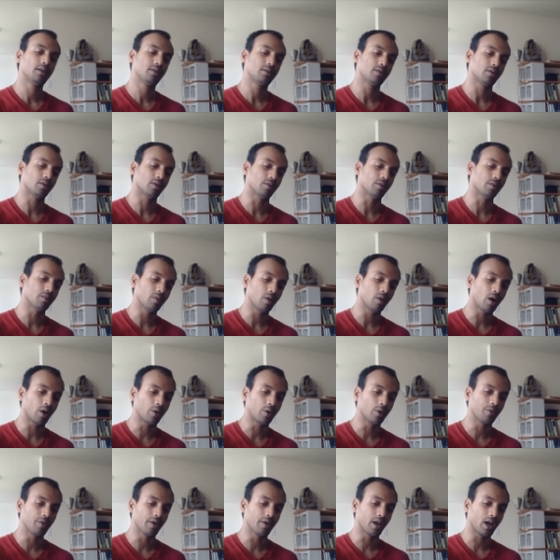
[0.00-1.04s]
so how
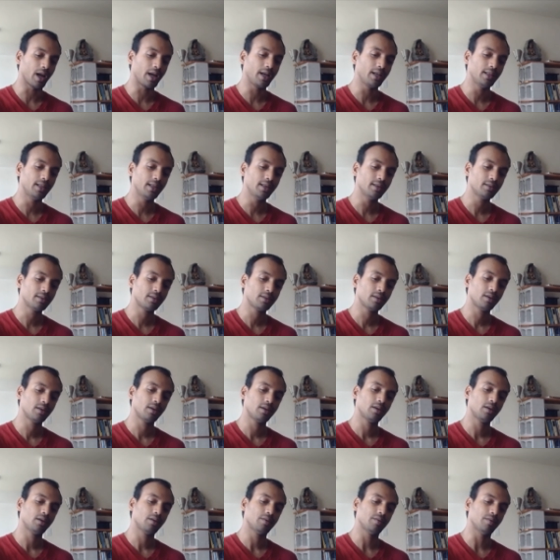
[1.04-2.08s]
do we write this
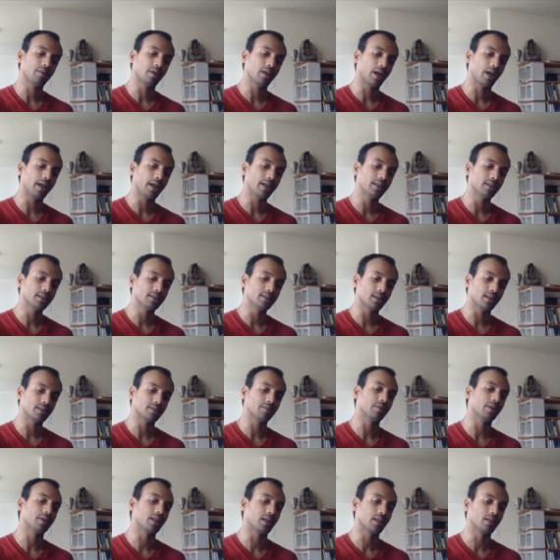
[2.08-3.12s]
we write this as
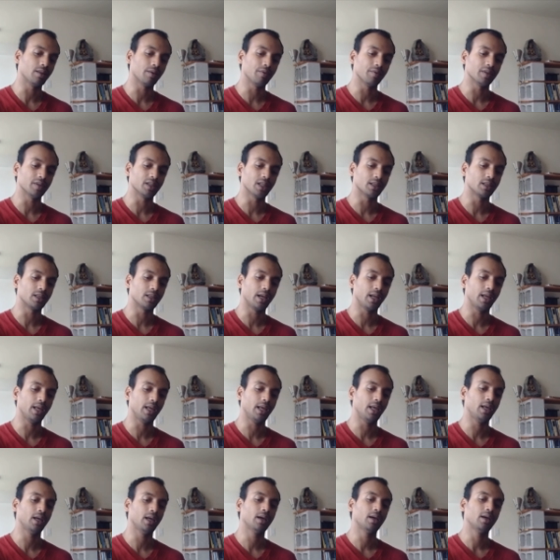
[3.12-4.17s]
with a with a
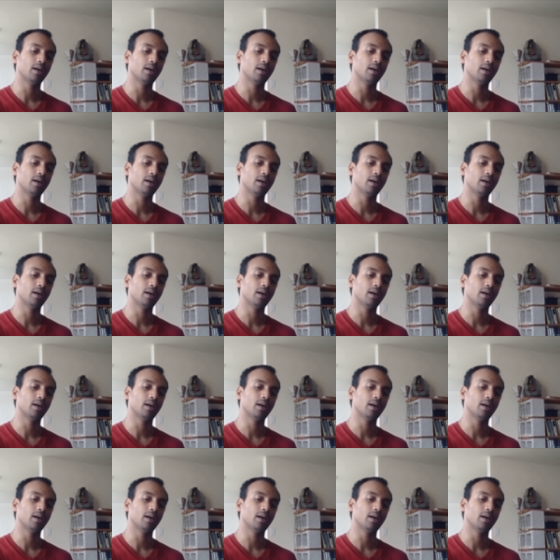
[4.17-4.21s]
three